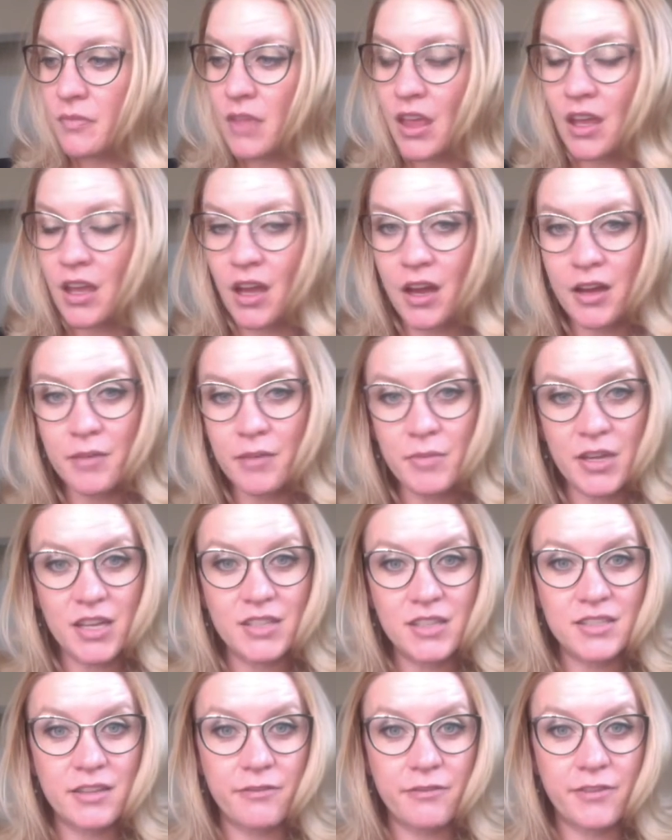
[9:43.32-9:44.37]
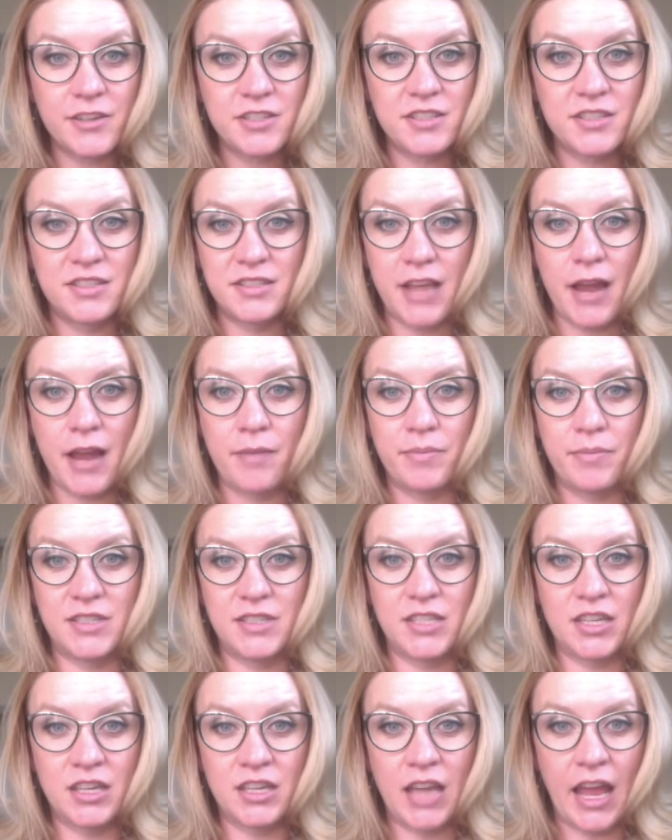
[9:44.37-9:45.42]
Is the first step
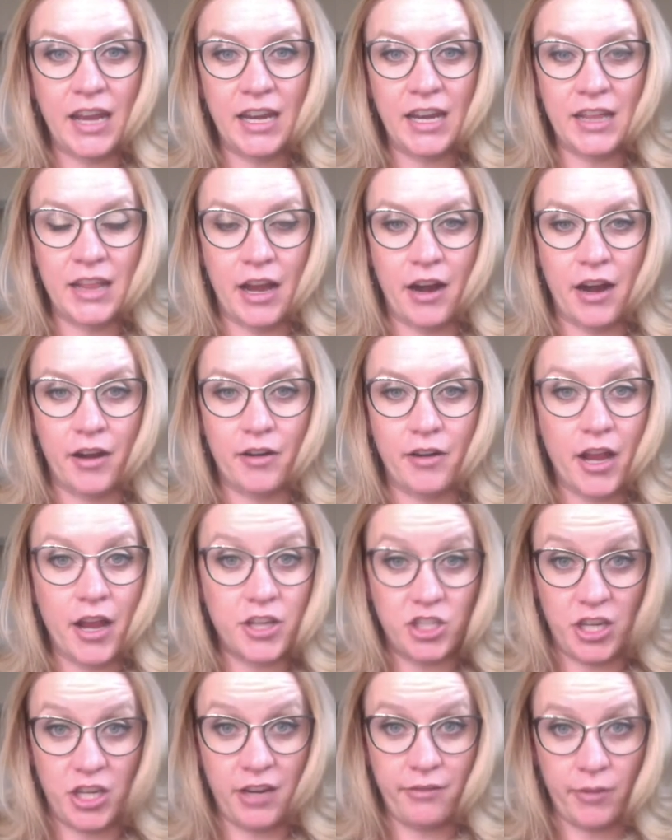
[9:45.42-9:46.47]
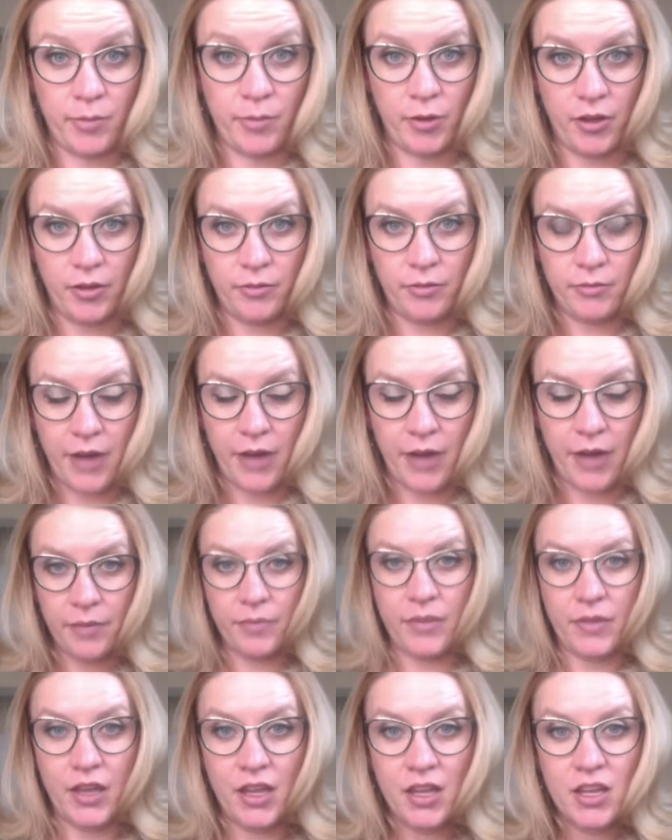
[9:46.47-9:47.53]
to getting there achievable, right?
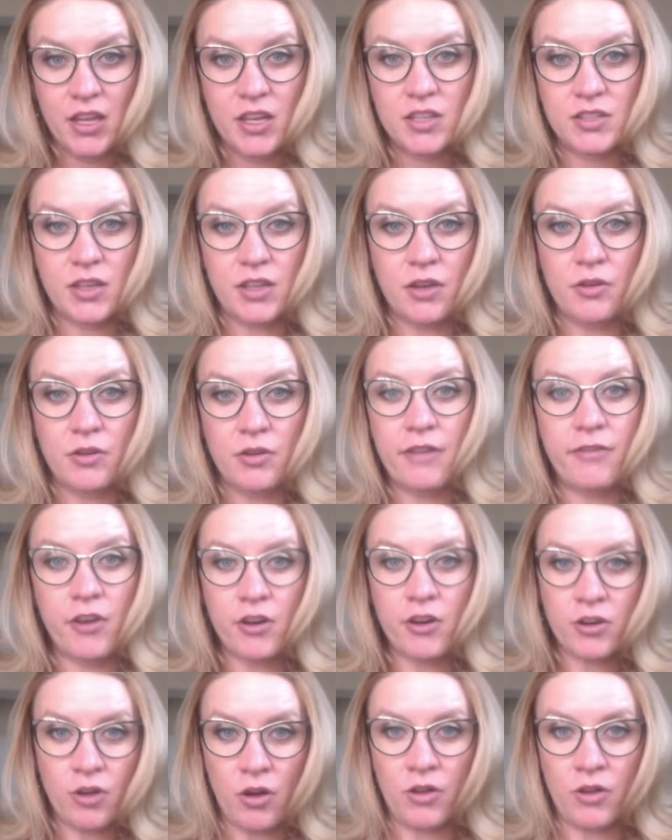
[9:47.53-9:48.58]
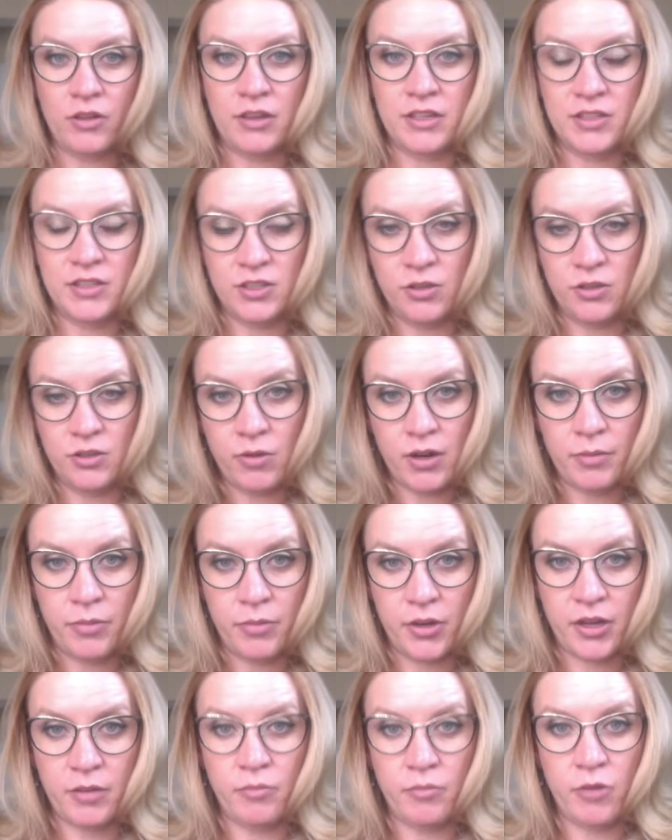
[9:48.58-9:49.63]
So if your goal is you want to
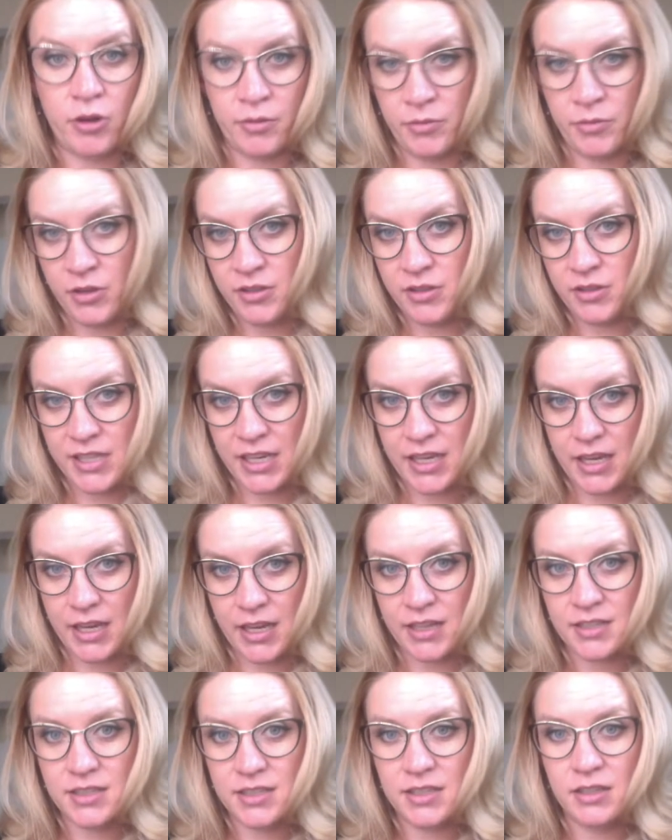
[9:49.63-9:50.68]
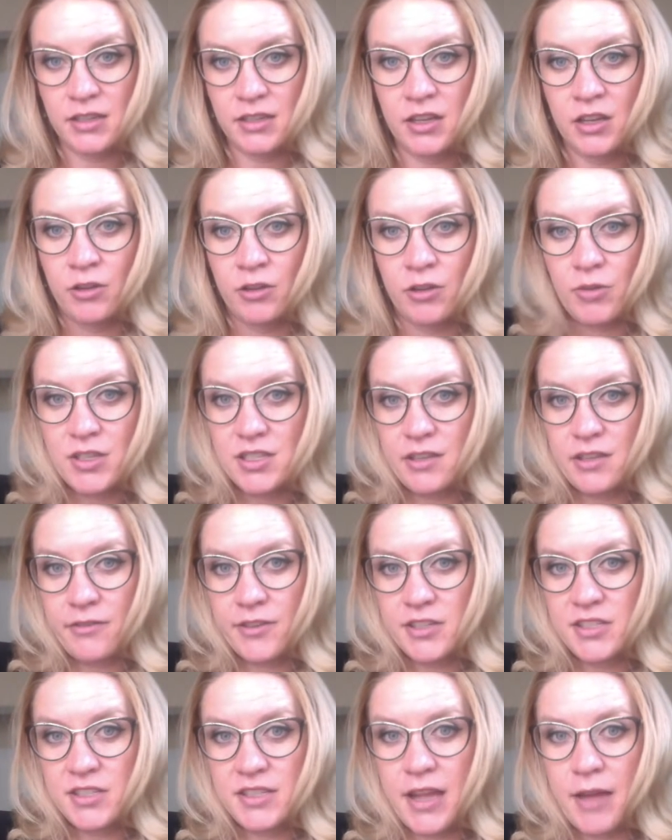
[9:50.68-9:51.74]
book more music gigs, what's the
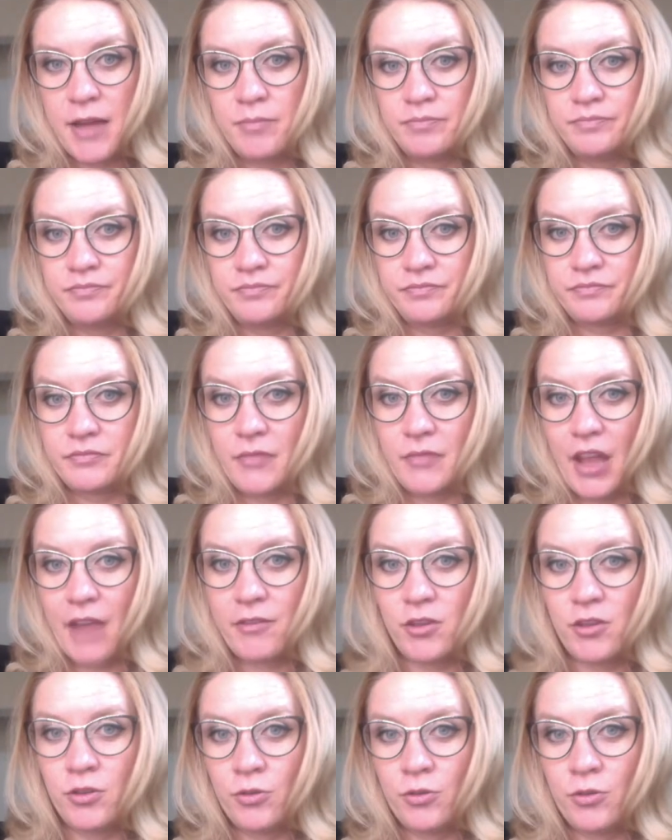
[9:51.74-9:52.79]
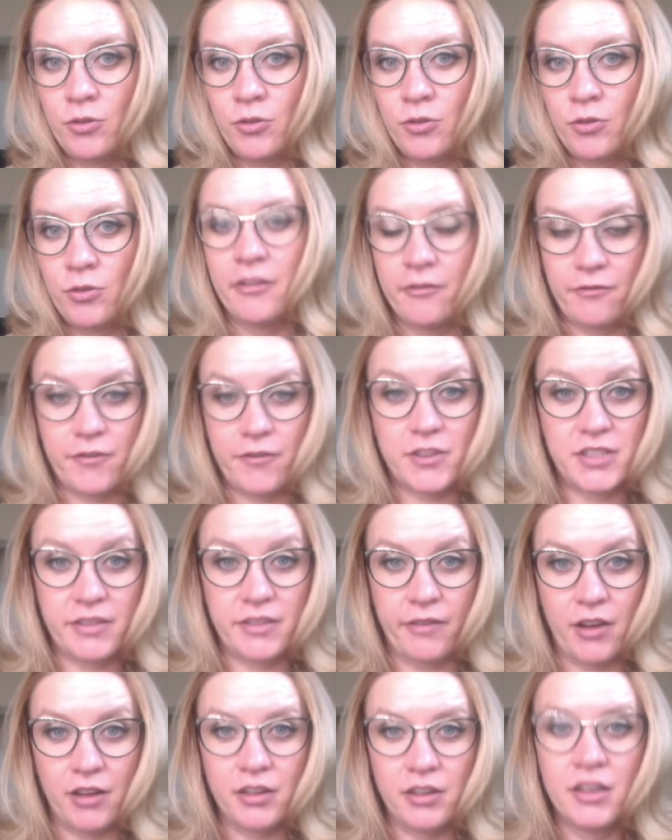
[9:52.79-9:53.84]
first step? First of
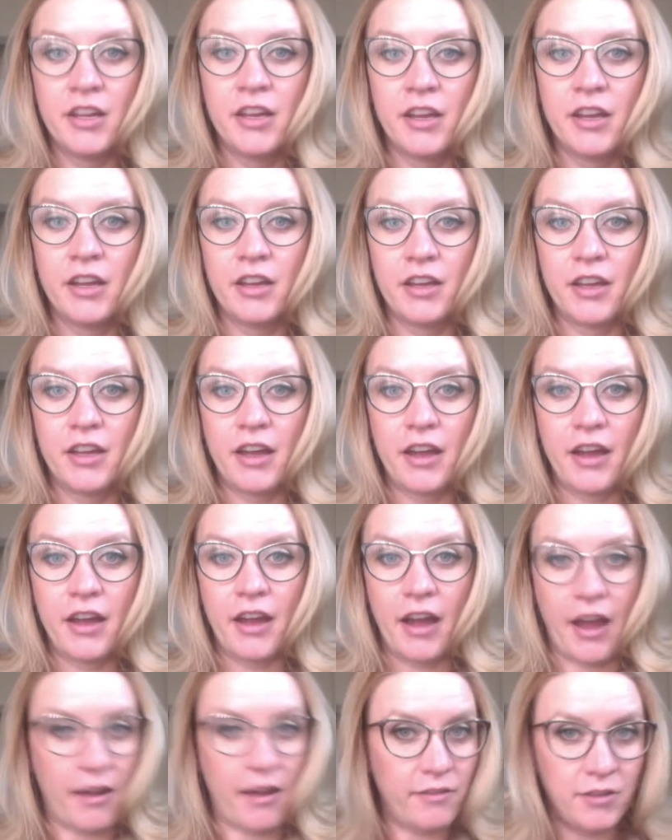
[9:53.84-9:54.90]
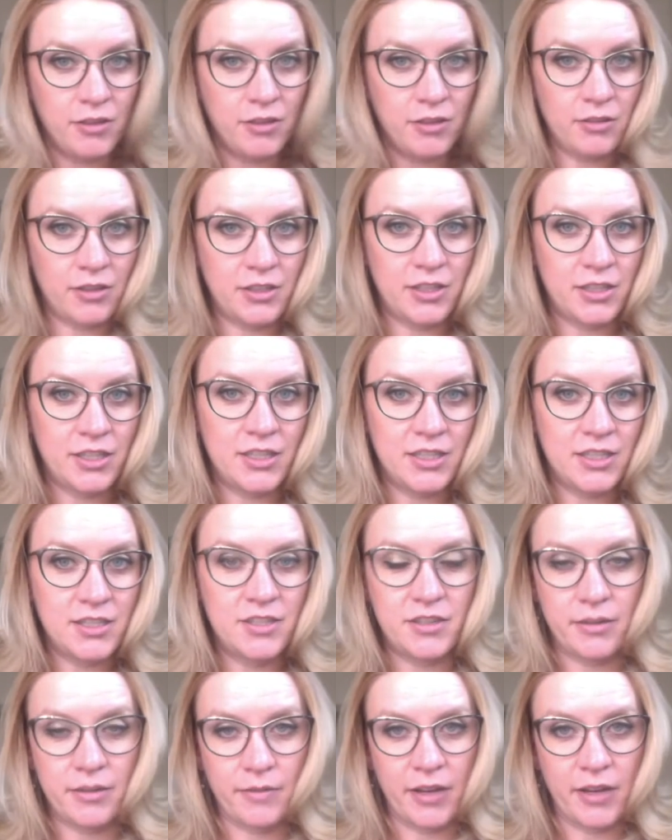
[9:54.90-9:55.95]
all, Have you learned an
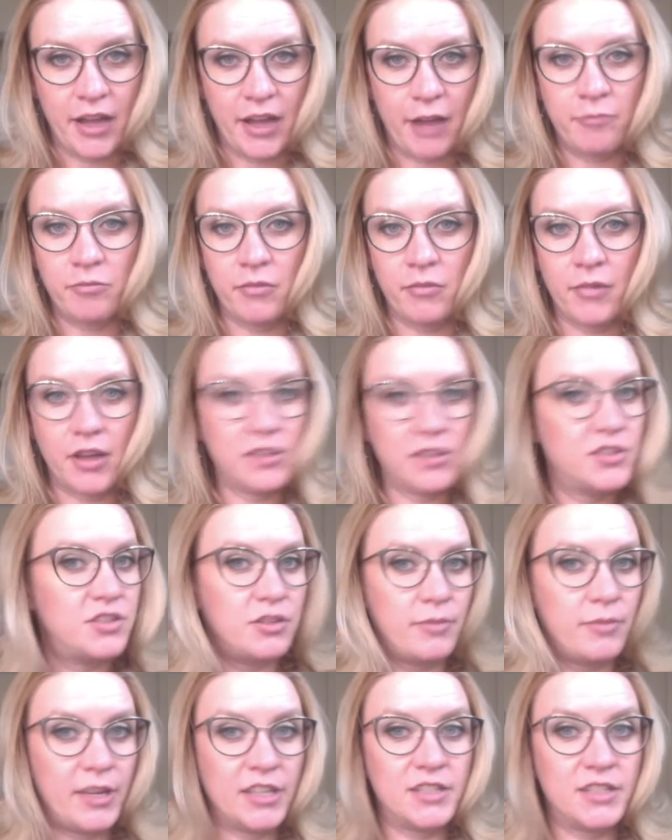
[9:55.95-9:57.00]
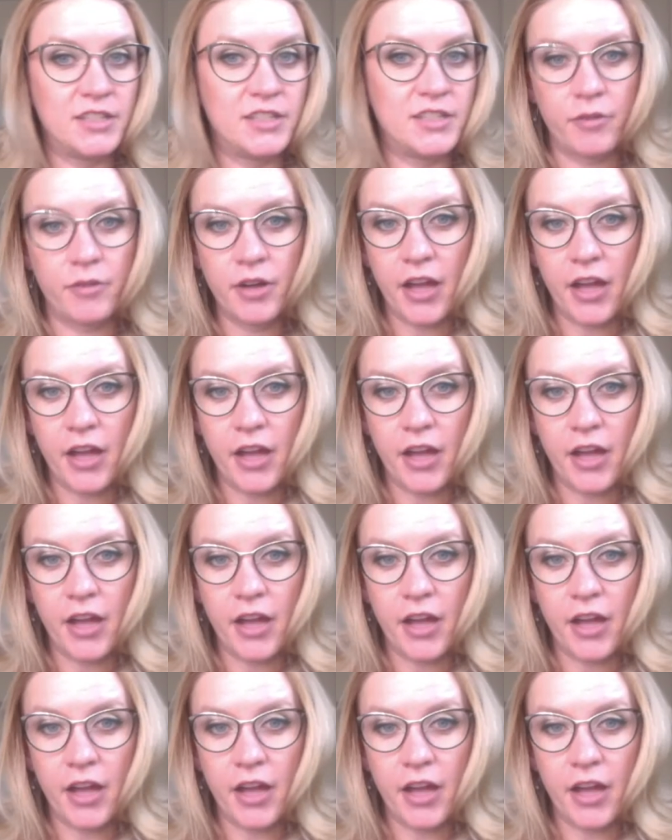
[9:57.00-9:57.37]
instrument? I'm assuming so.